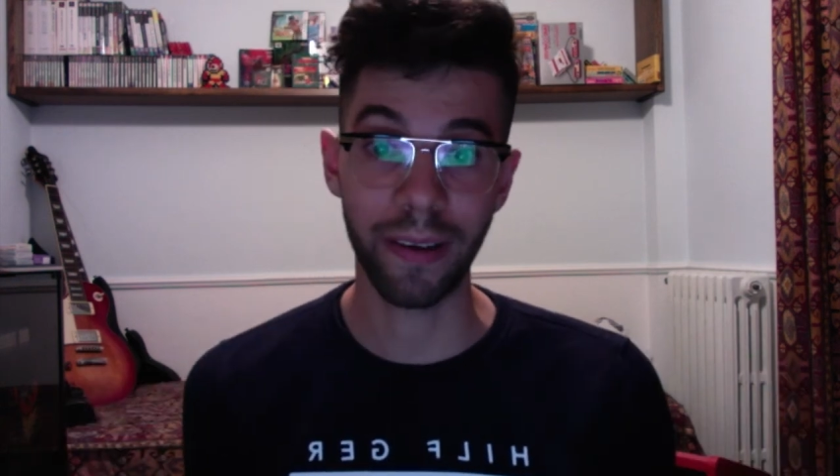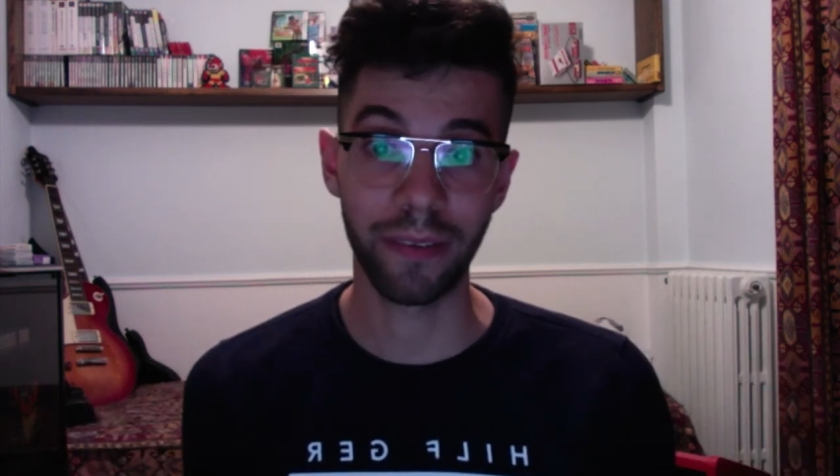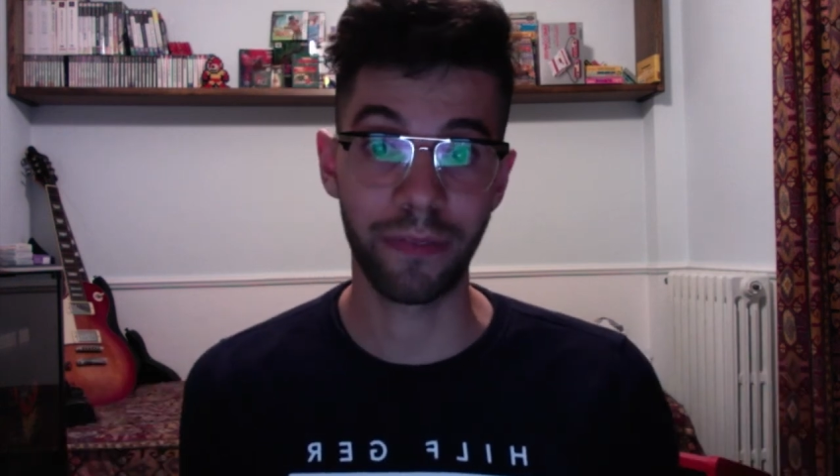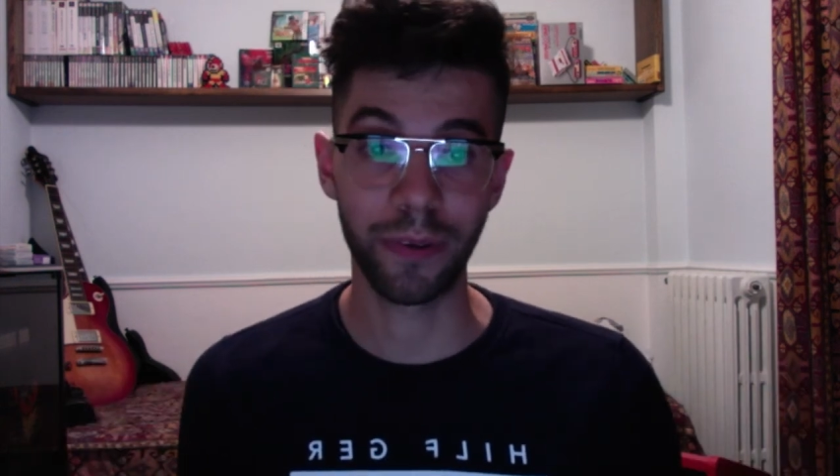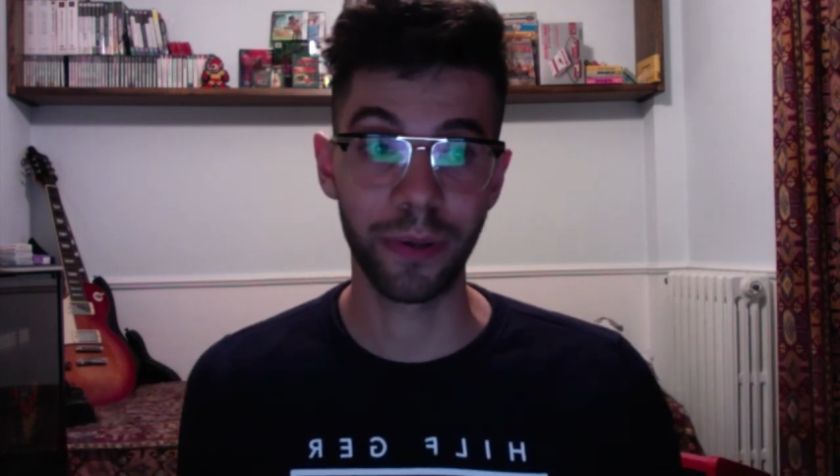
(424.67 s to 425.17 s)

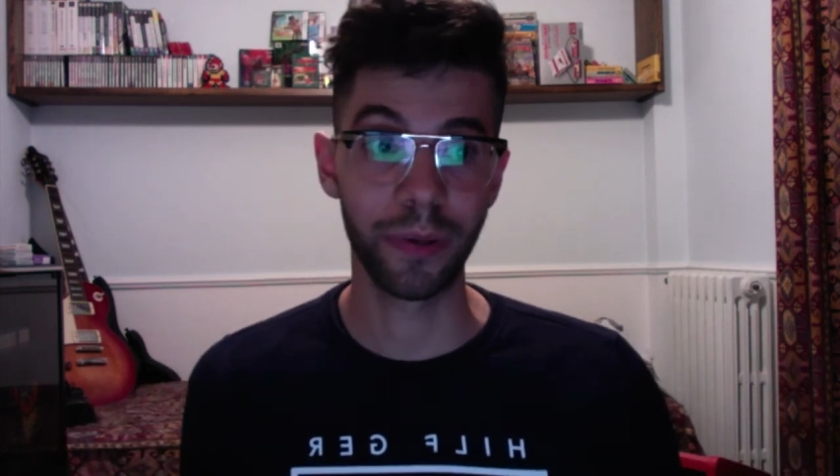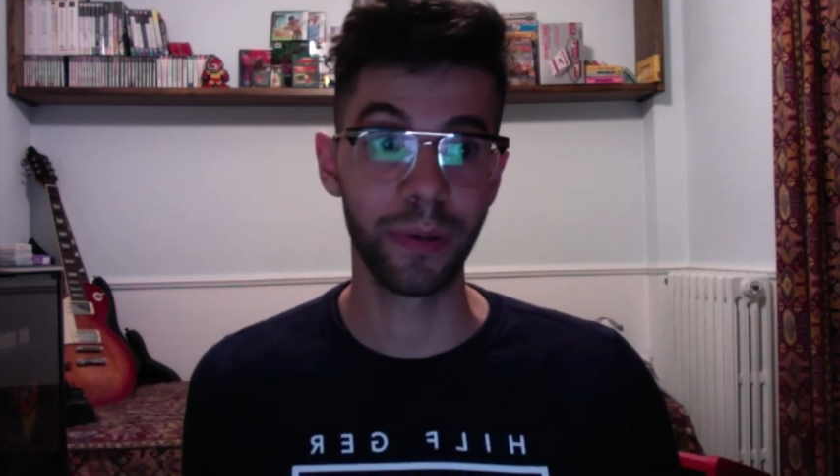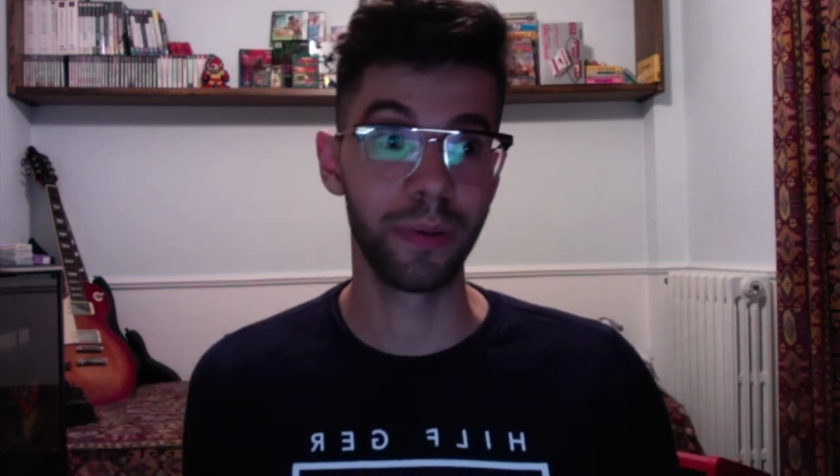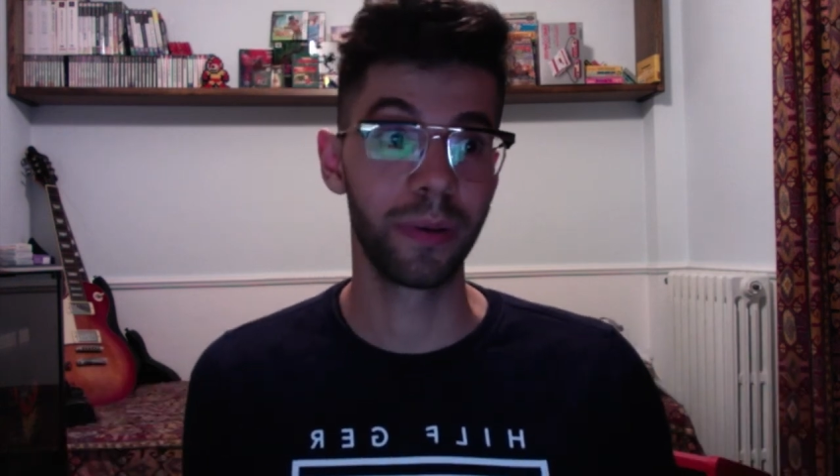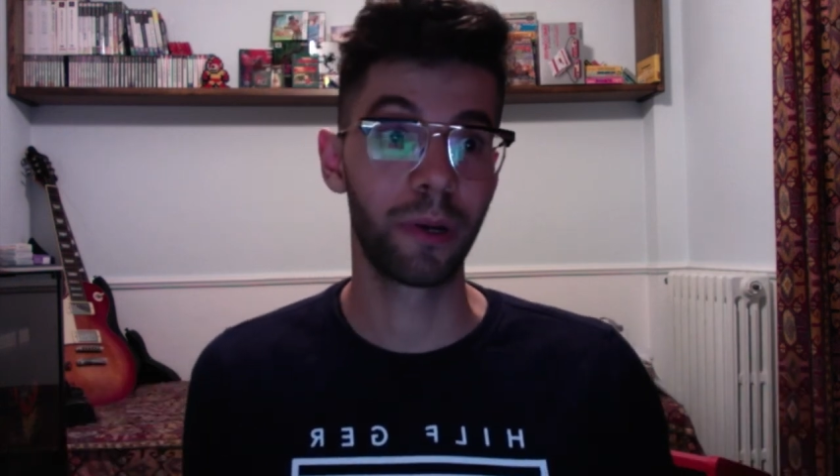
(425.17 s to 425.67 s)
if
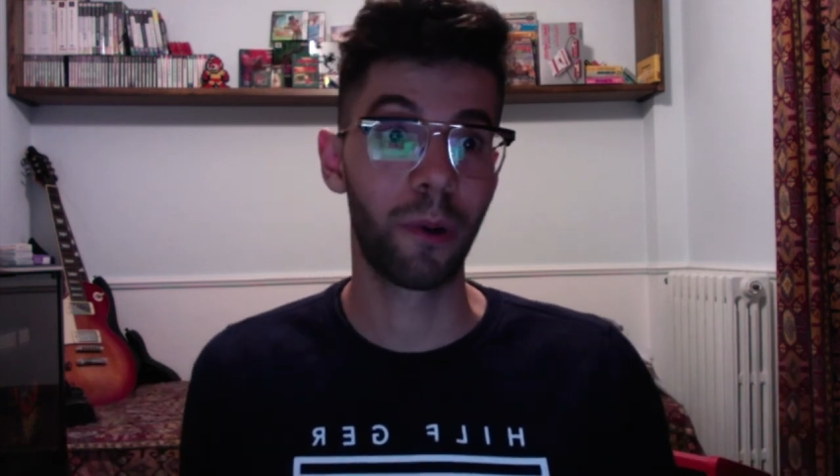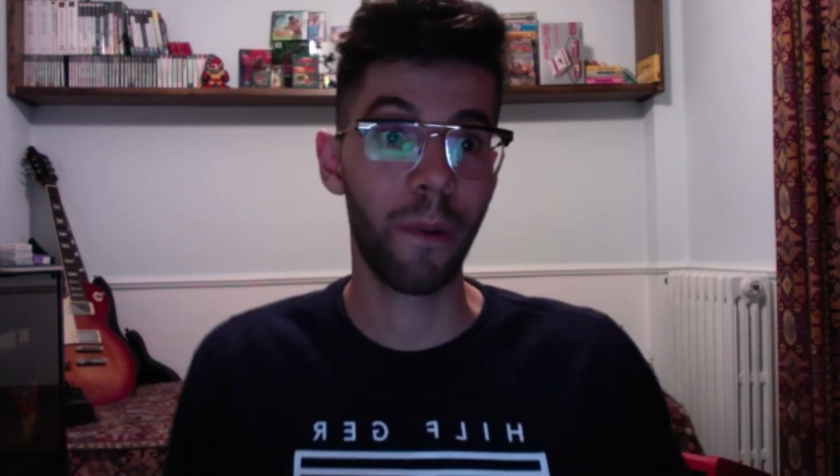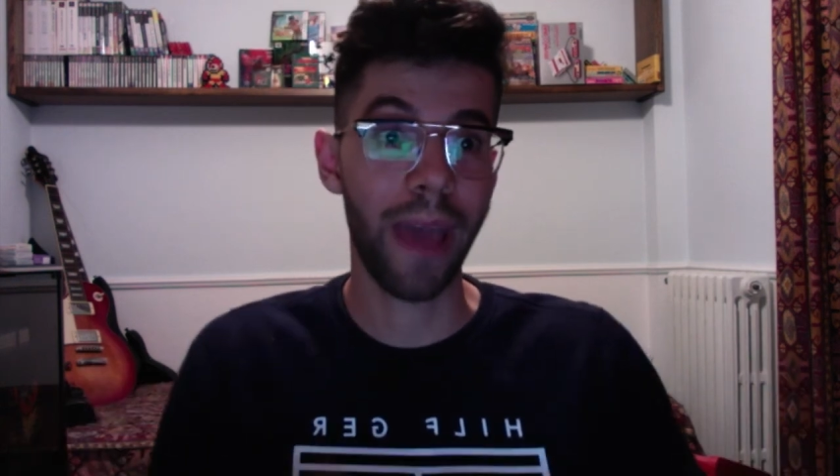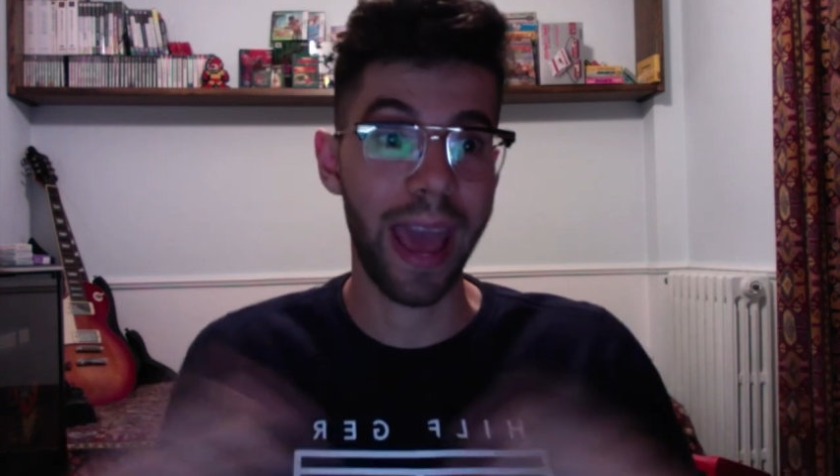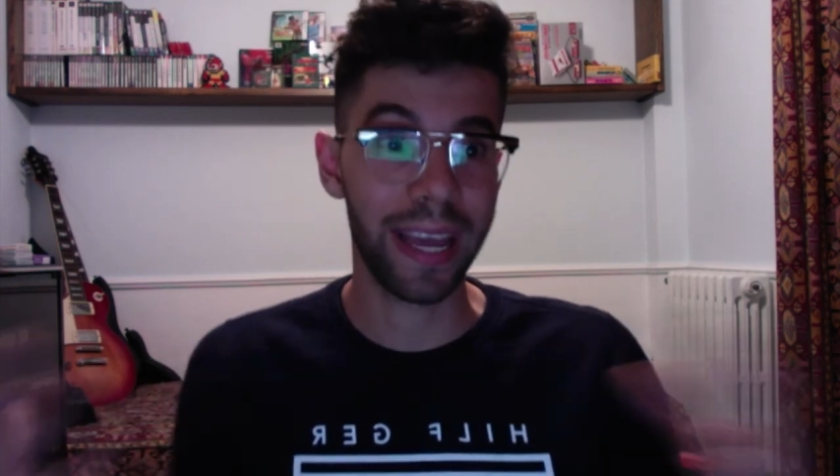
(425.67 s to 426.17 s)
you
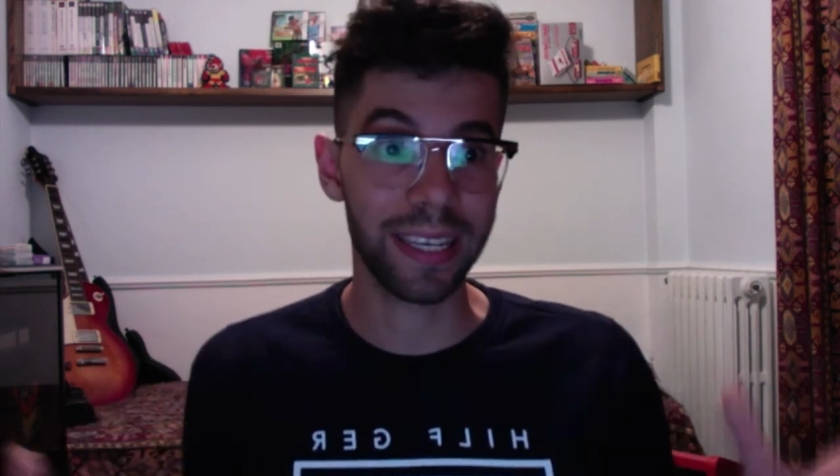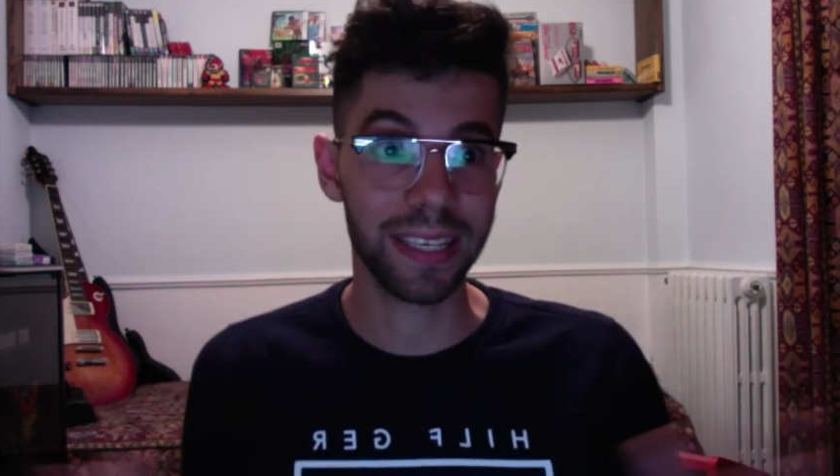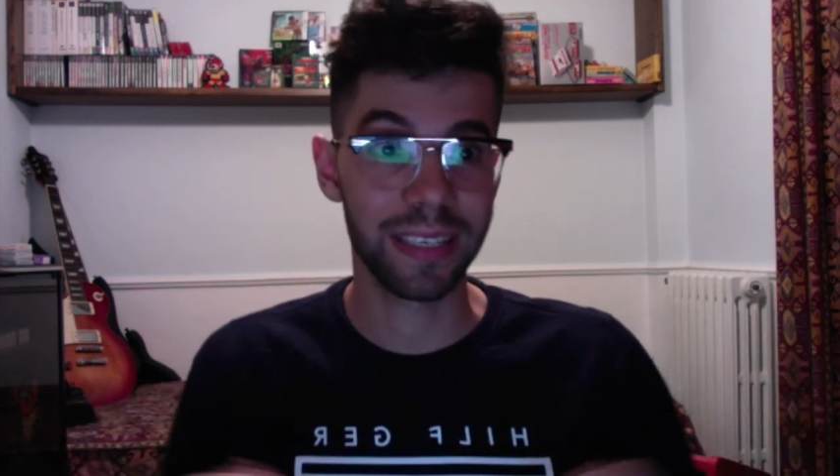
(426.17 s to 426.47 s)
create